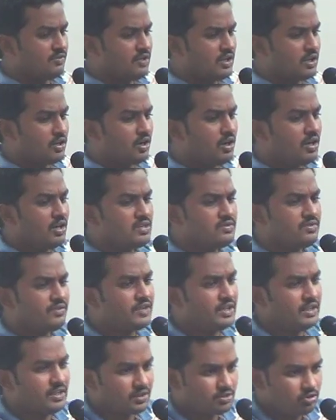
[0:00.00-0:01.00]
of the call is
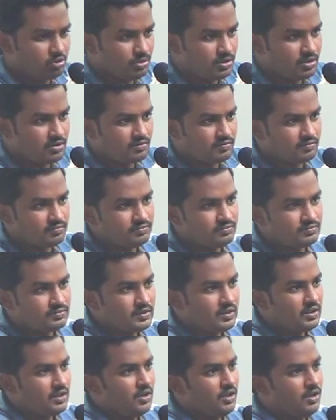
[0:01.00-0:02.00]
15th October.
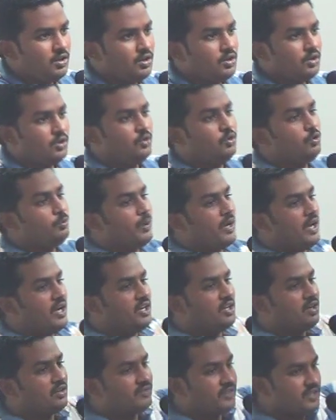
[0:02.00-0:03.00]
You
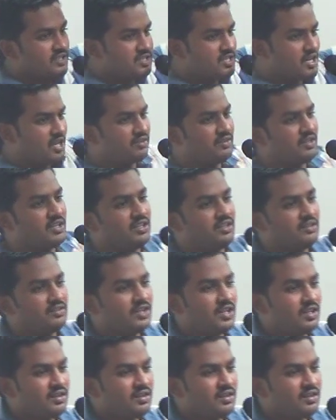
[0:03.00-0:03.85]
pay it on 1st January.